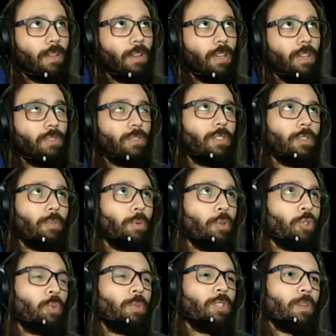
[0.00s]
if it's
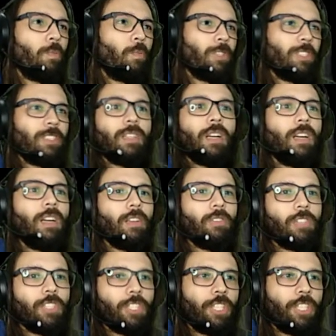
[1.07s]
supposed to be someone starting on their